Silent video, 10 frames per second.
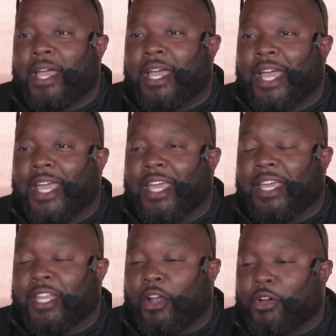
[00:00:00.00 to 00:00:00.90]

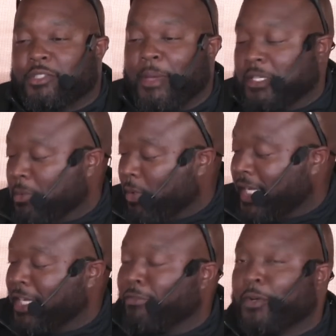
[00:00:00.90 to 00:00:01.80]
it always amazes me when I get
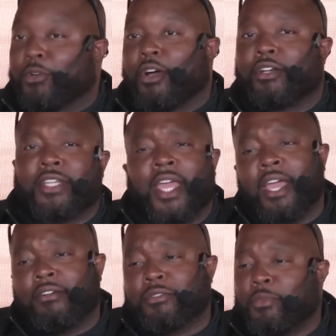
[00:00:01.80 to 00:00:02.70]
a phone call. Like, hey,
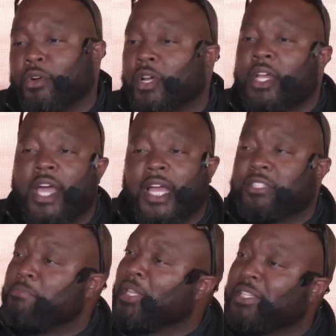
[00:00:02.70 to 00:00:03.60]
Officer Moore, I just met this